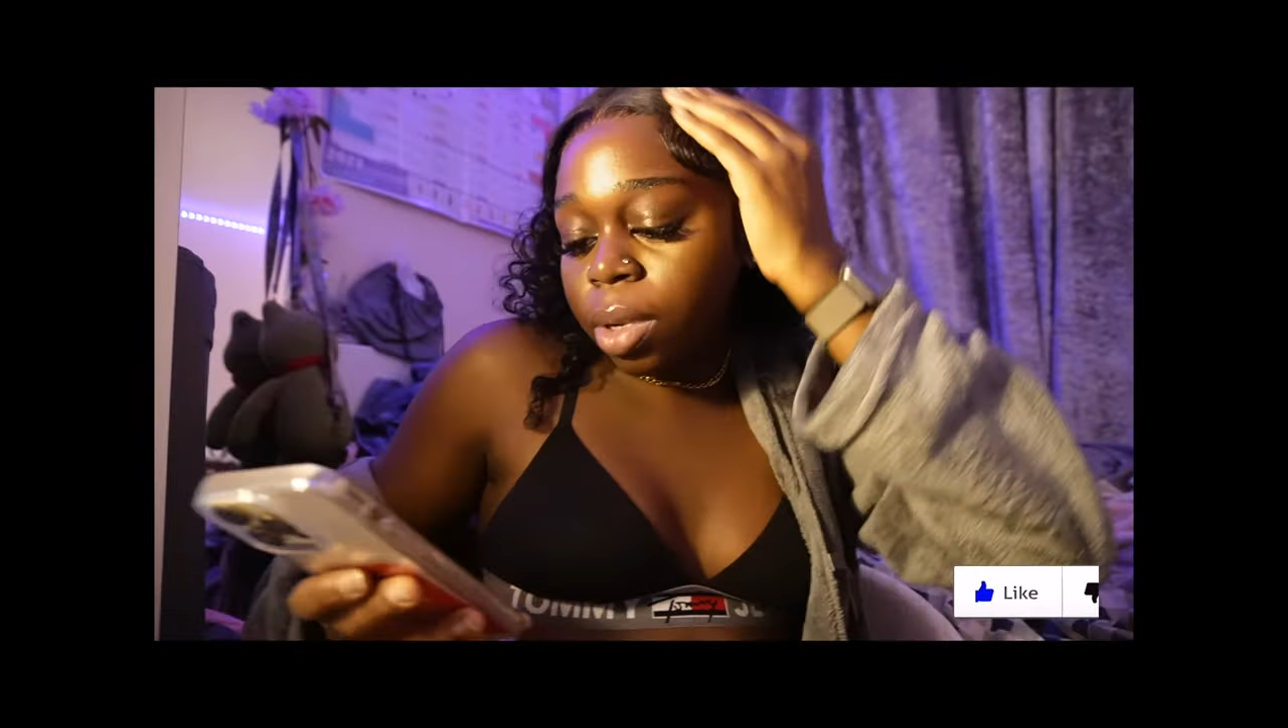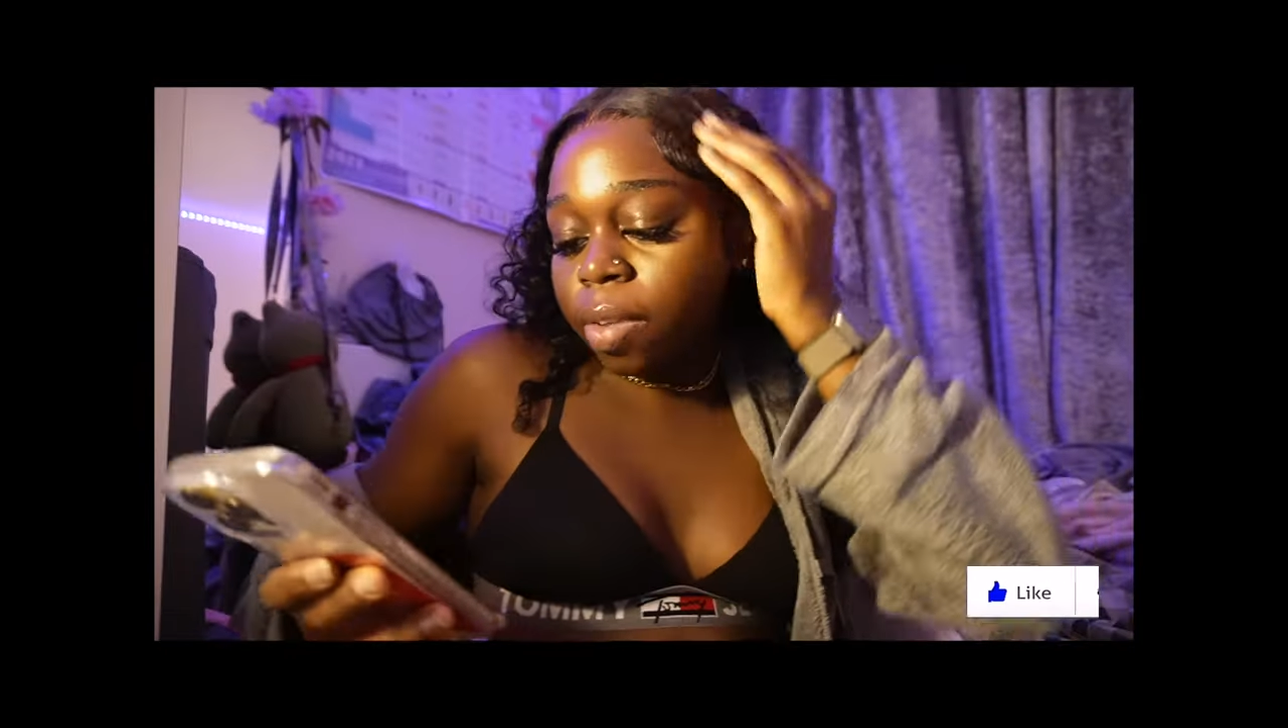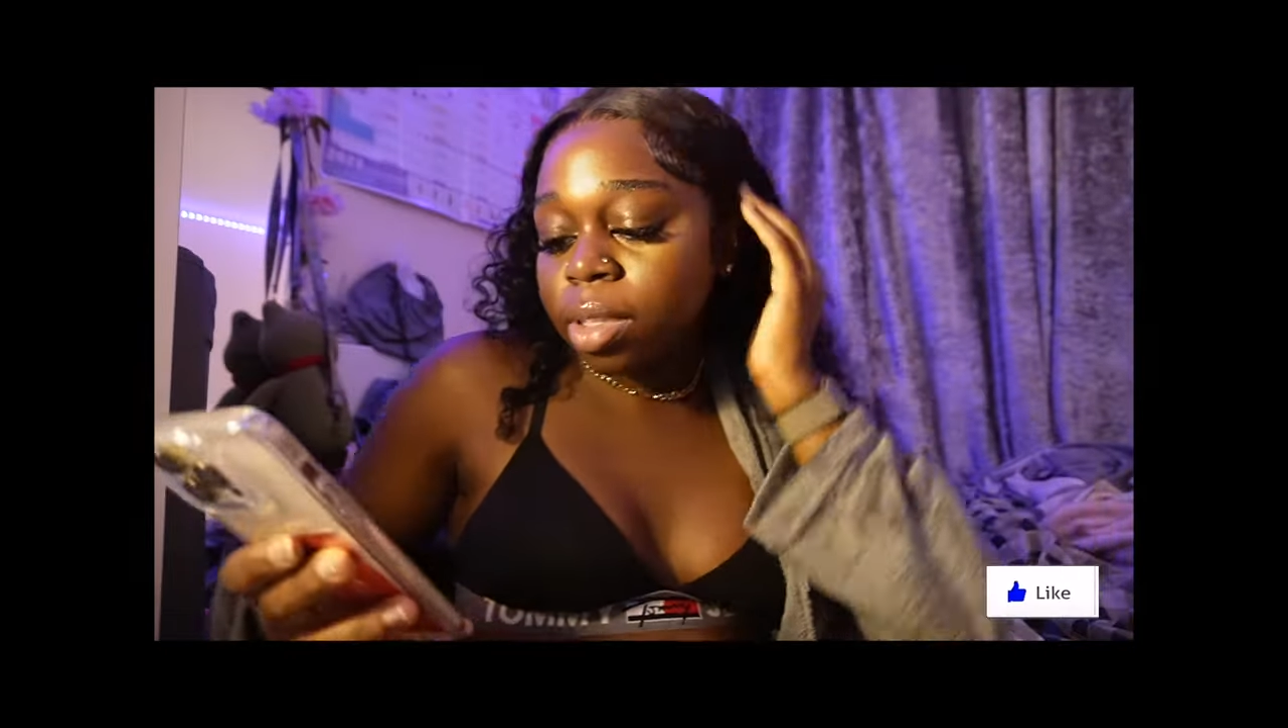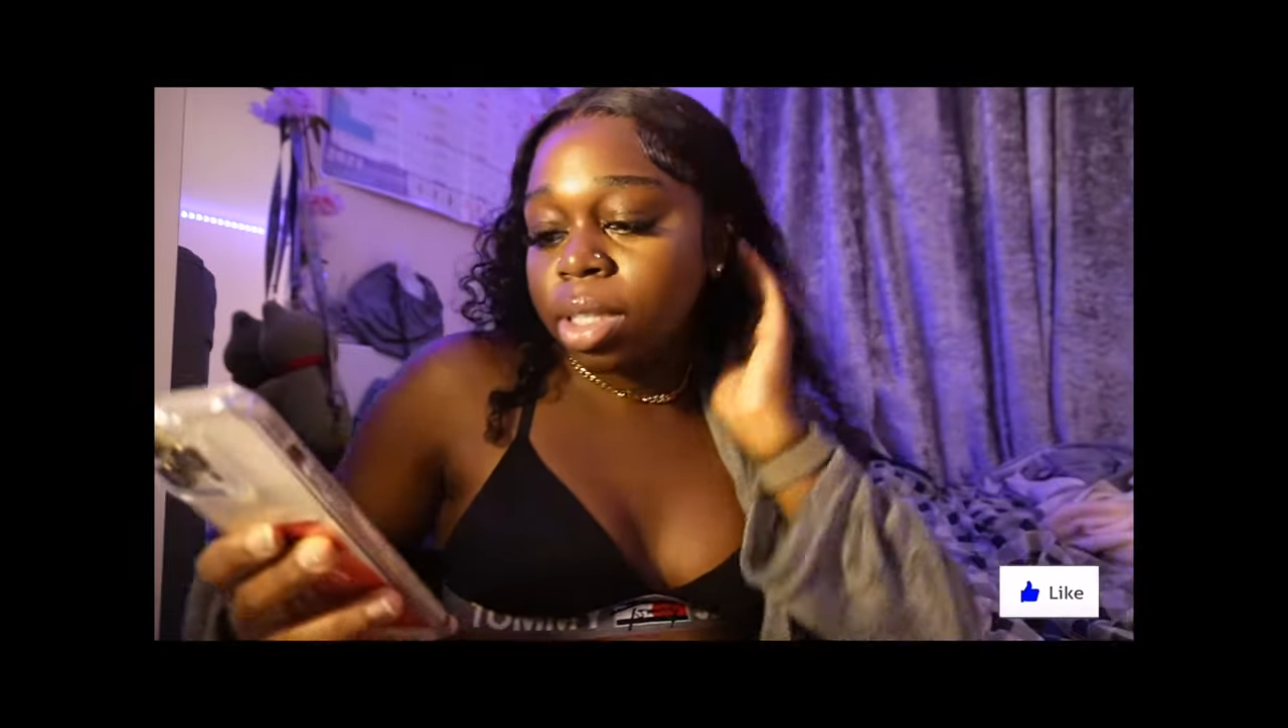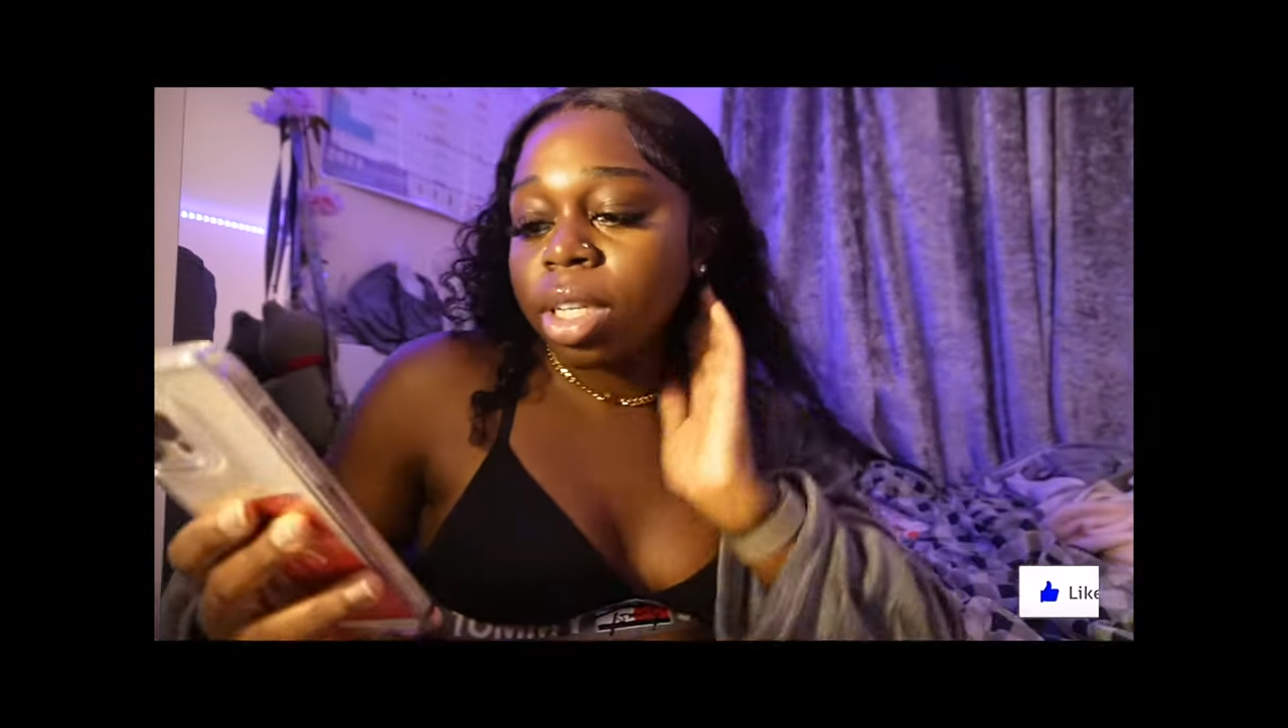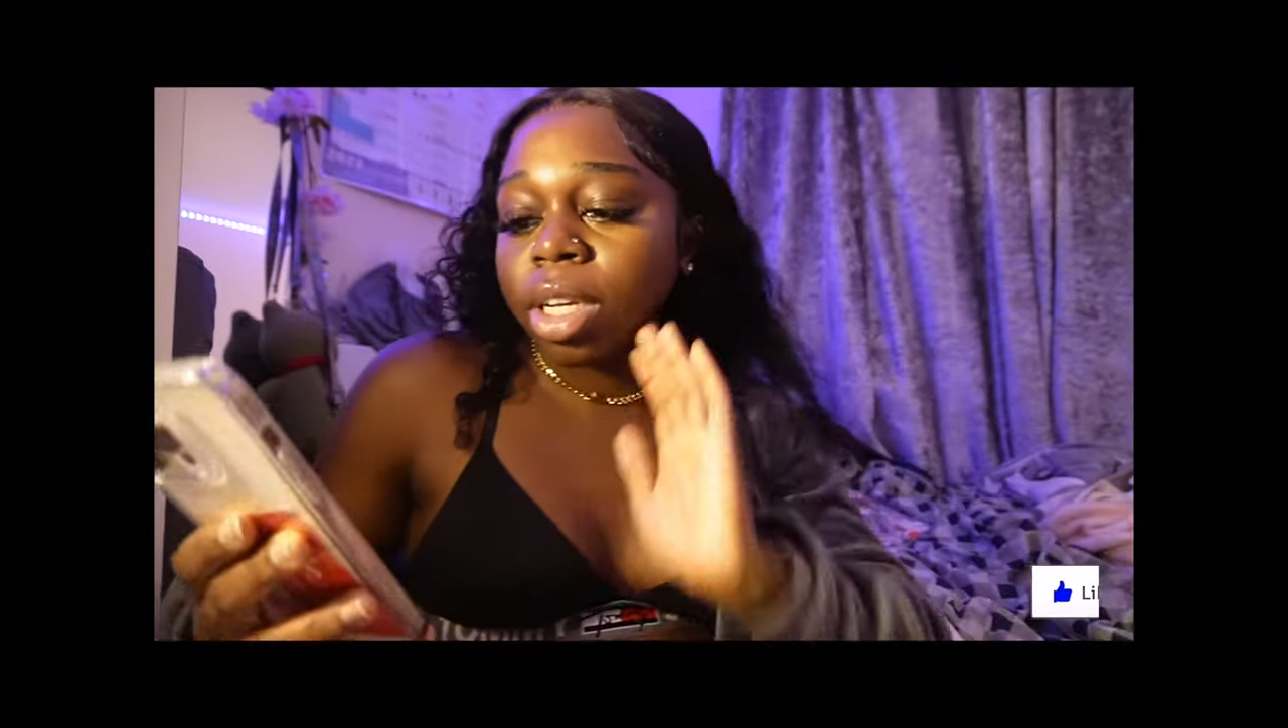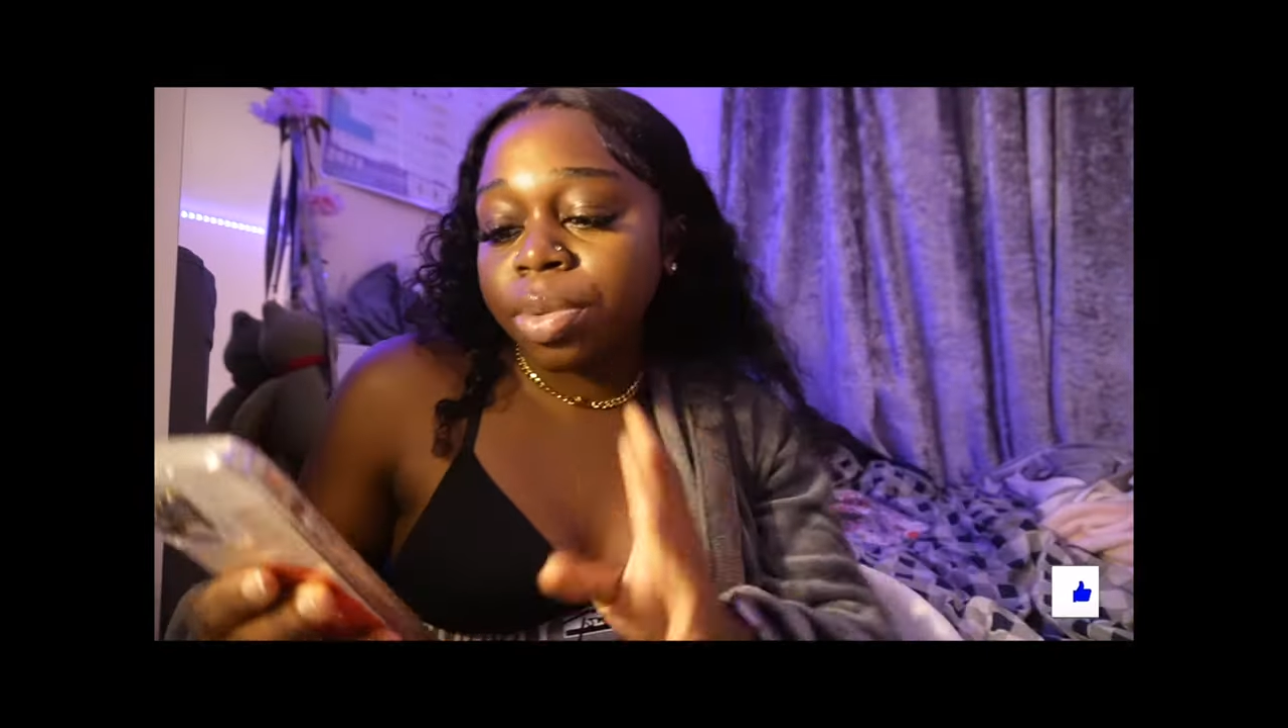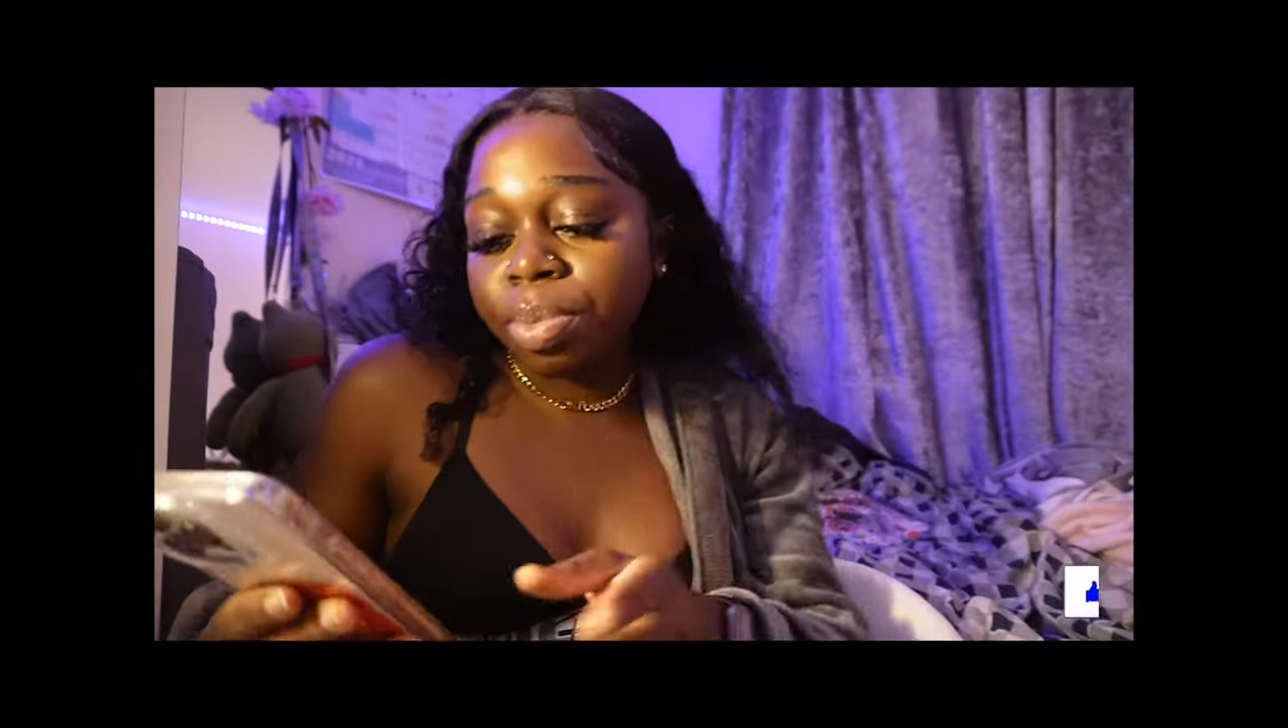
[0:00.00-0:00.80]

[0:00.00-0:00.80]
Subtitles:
We love to see it.